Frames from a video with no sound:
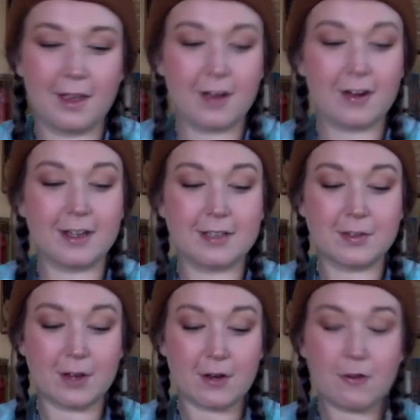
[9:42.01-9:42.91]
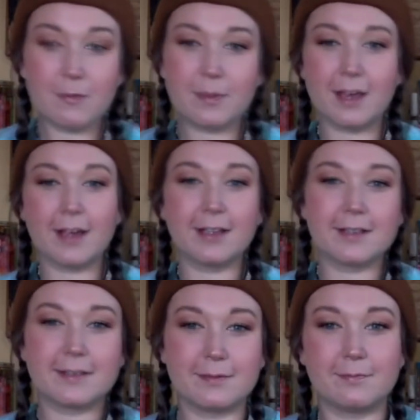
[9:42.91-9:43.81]
All right, so I hope that gets
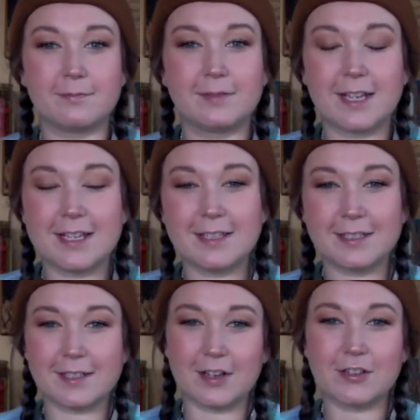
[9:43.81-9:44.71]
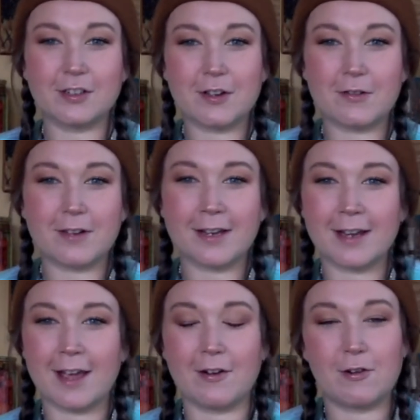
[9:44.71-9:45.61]
some nice discussion going
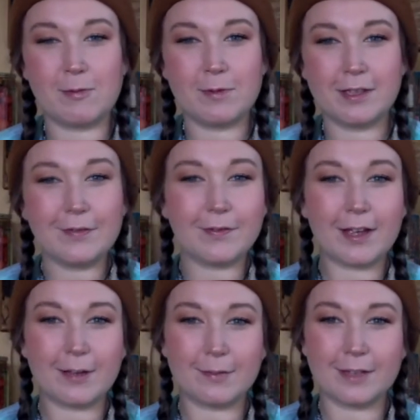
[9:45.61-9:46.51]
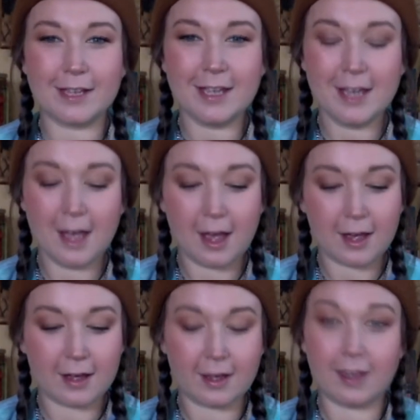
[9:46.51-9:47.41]
at home with the family
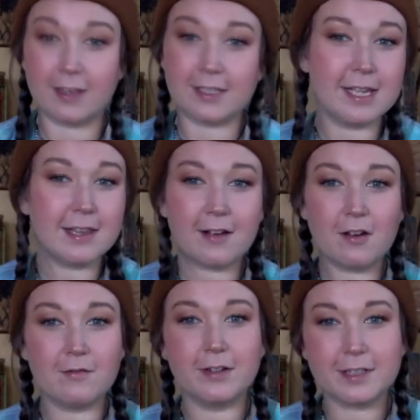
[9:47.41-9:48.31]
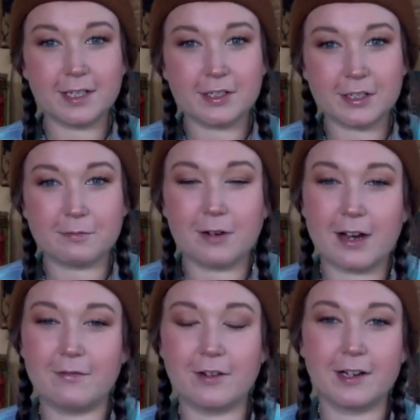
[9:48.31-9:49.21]
uh, and take that conversation
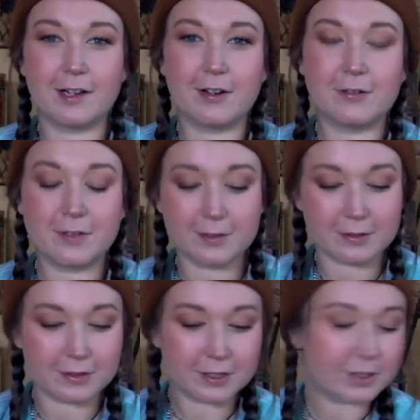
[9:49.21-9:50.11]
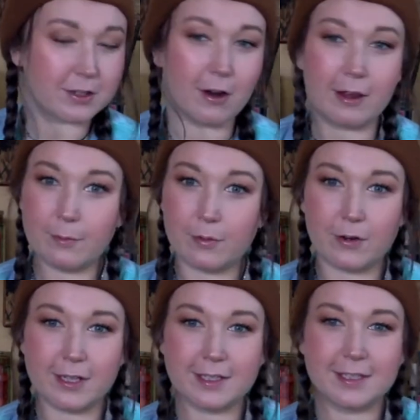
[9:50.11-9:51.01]
wherever it goes. Those are just starting
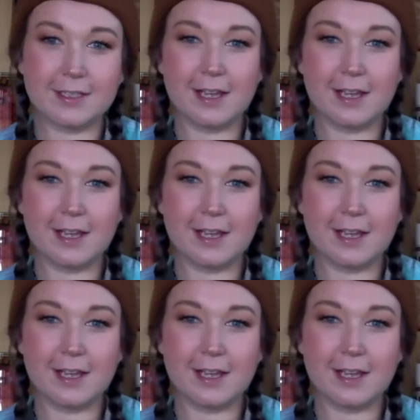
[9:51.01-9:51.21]
points.